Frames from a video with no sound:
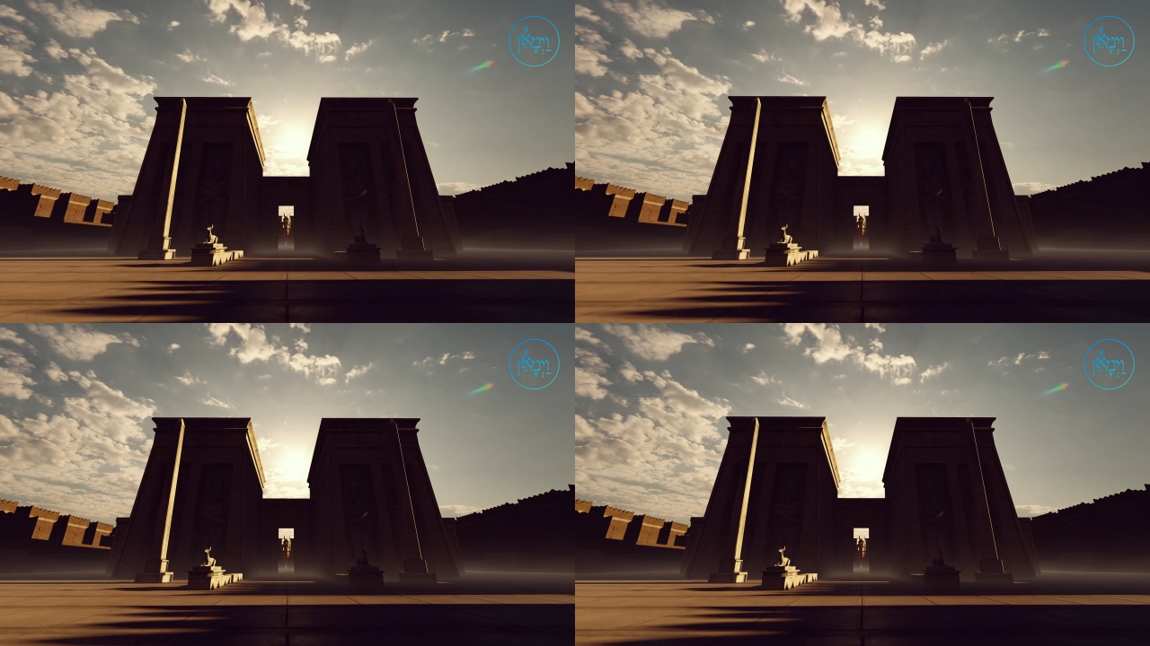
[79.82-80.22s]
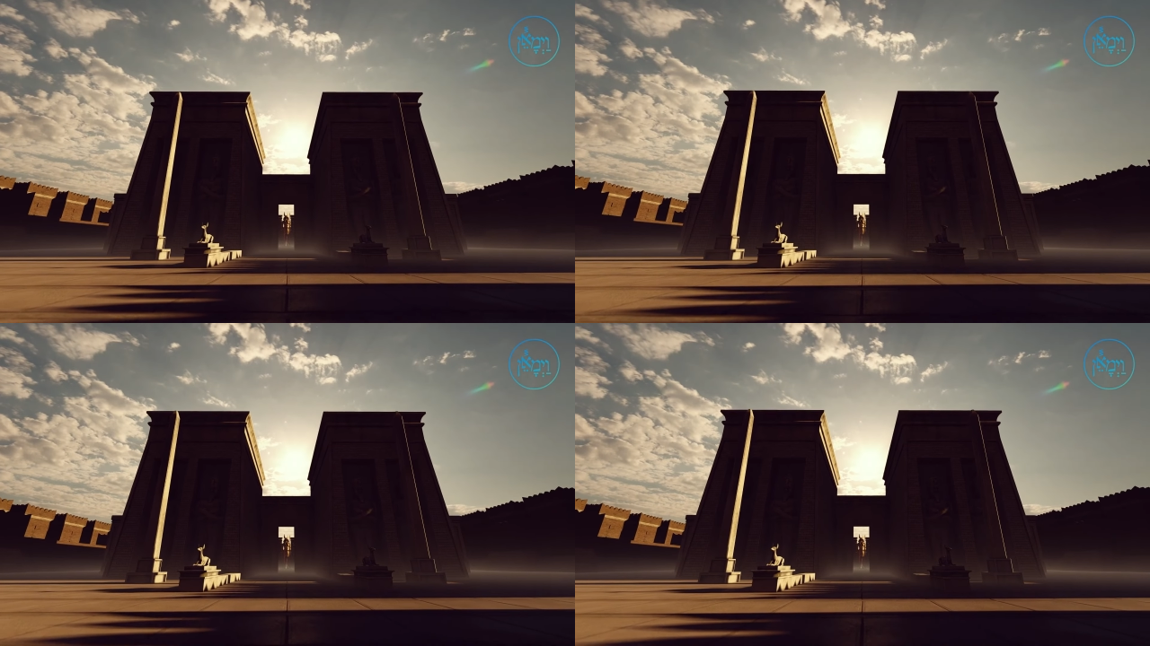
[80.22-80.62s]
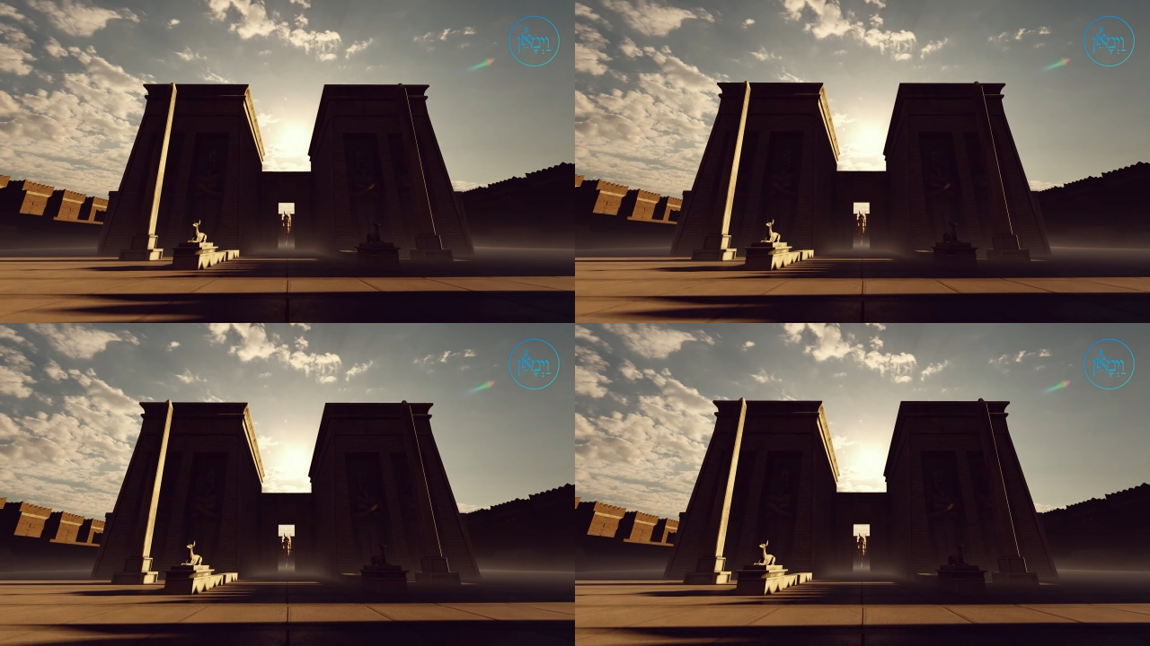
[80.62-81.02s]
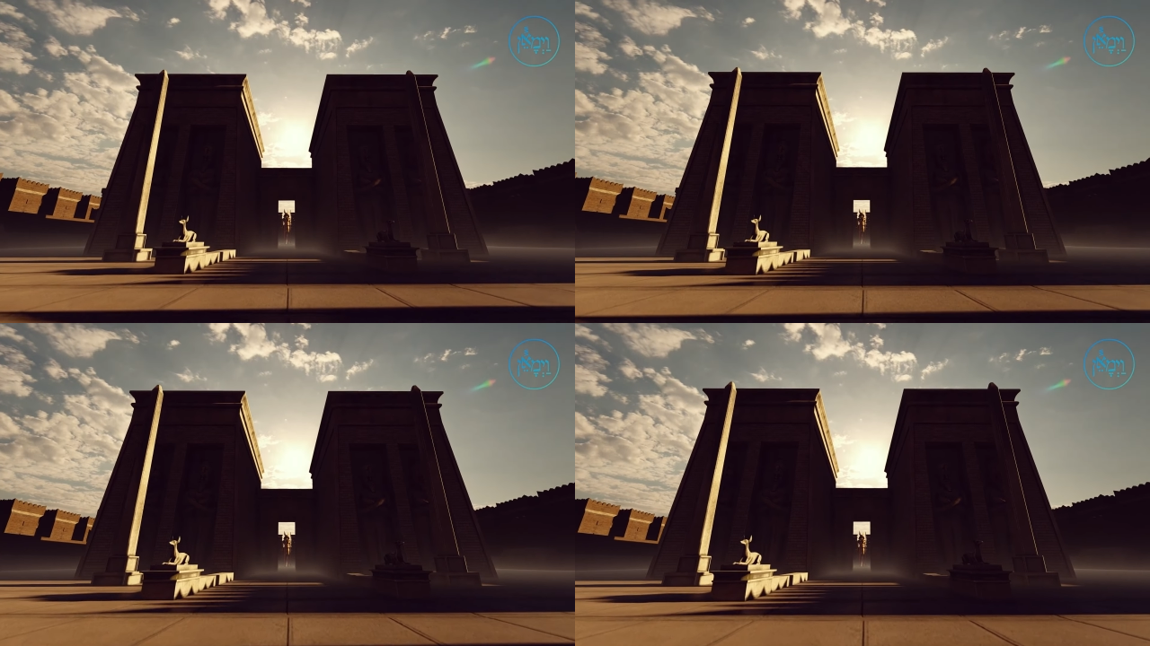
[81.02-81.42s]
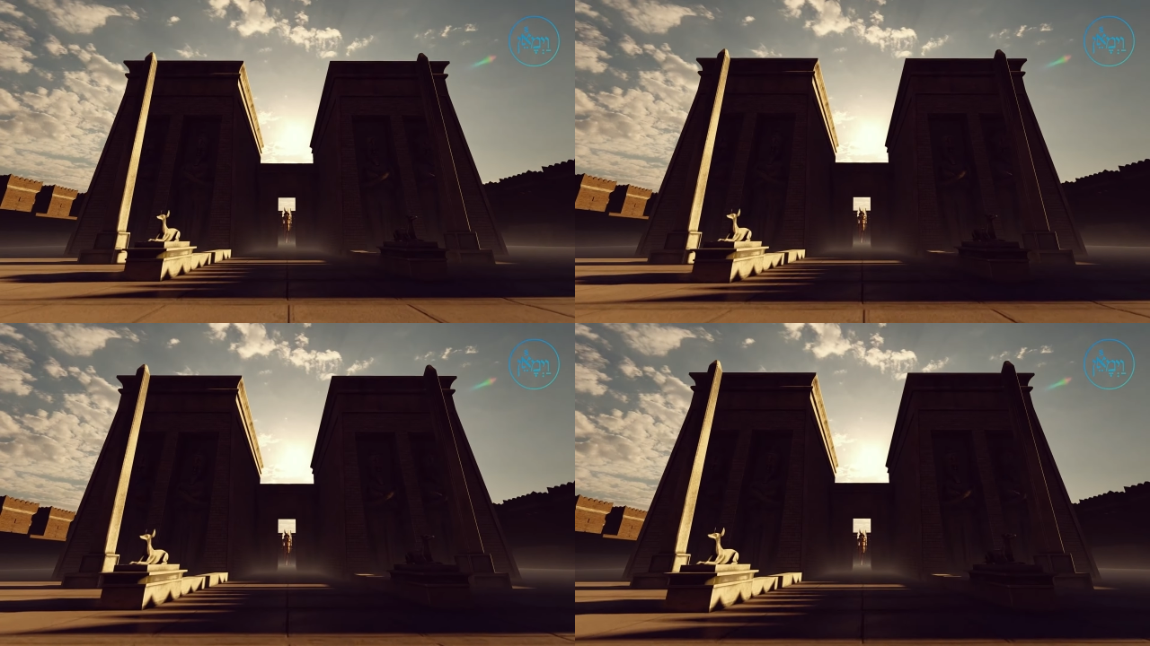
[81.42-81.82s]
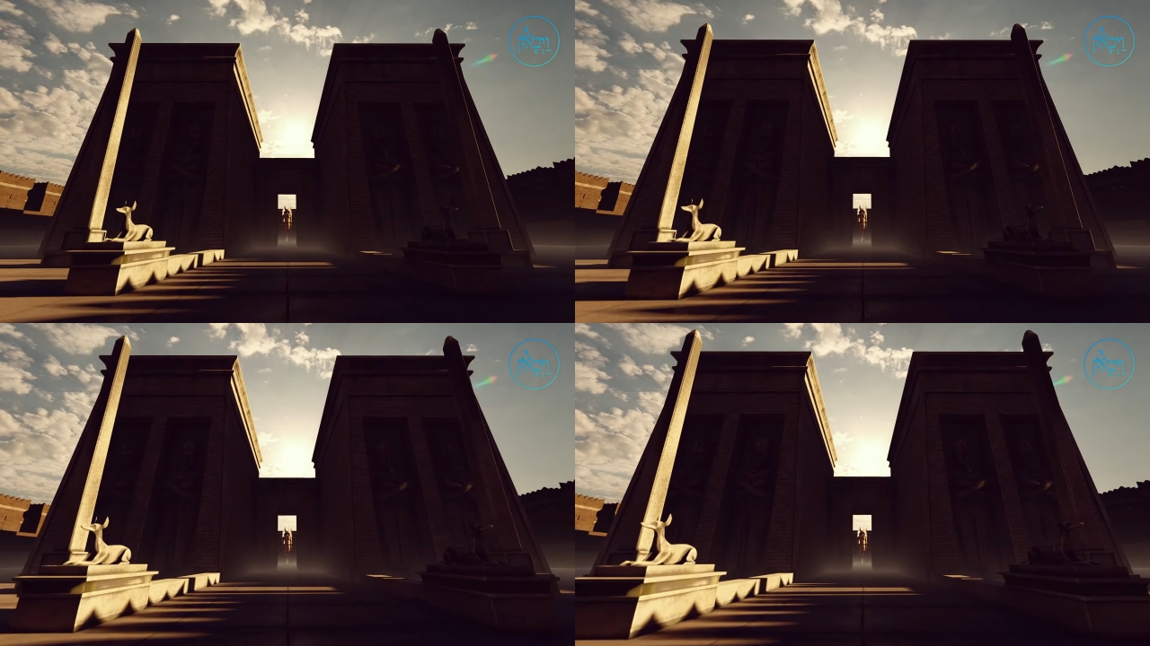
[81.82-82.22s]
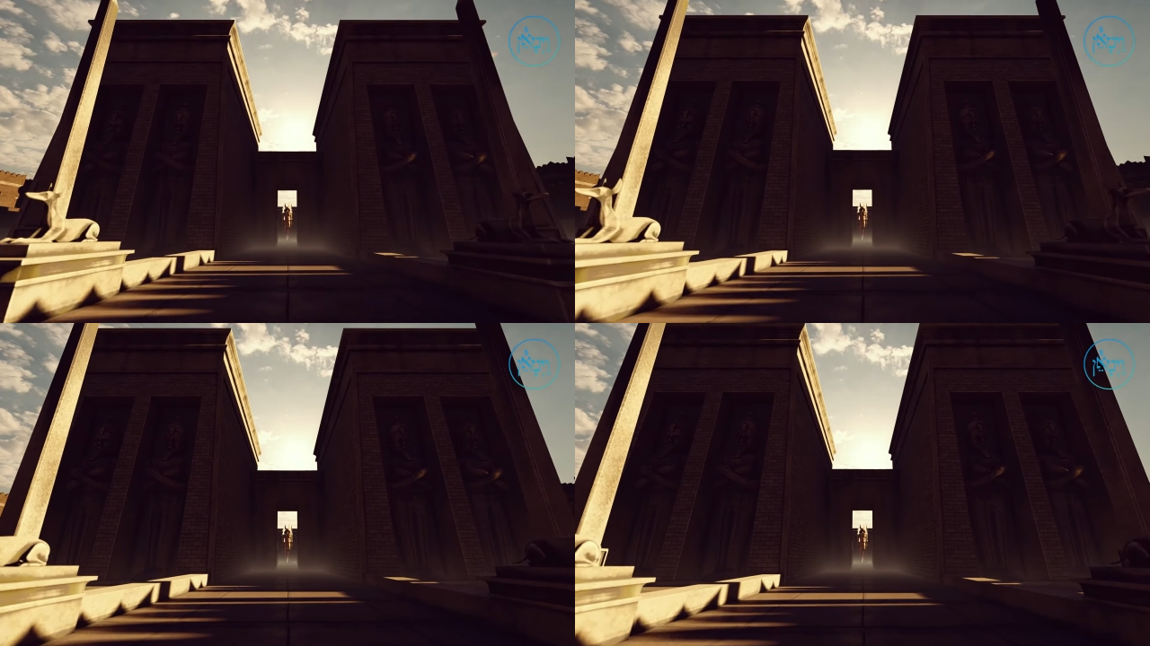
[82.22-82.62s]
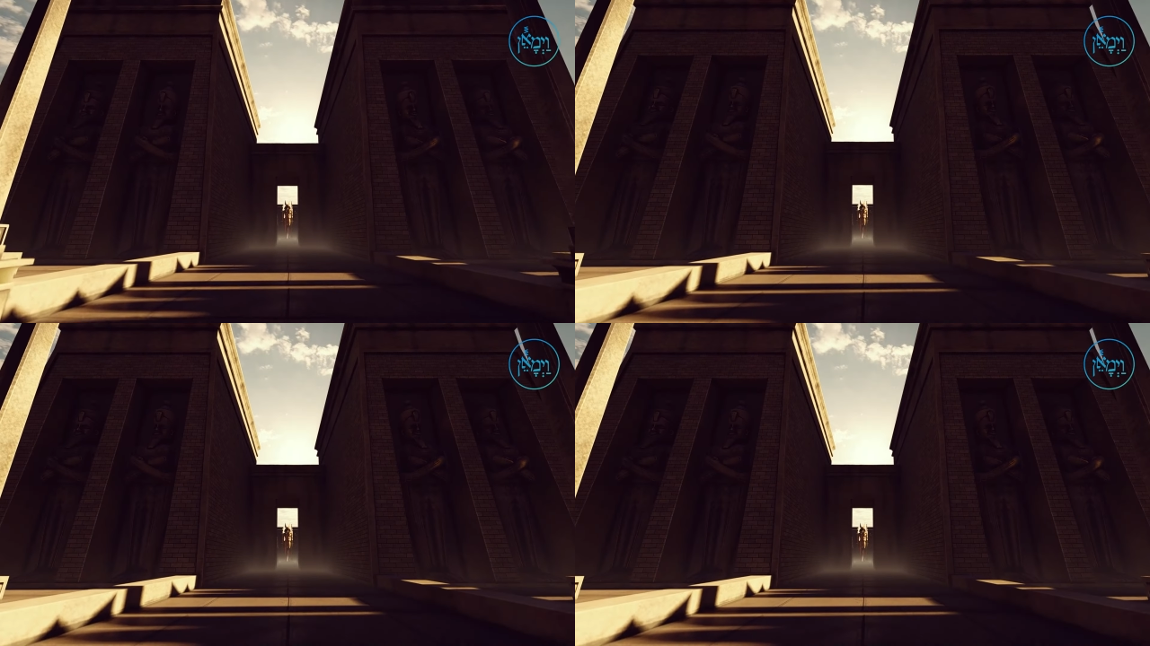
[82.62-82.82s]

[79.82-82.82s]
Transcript: Nobody's mouth can be seen.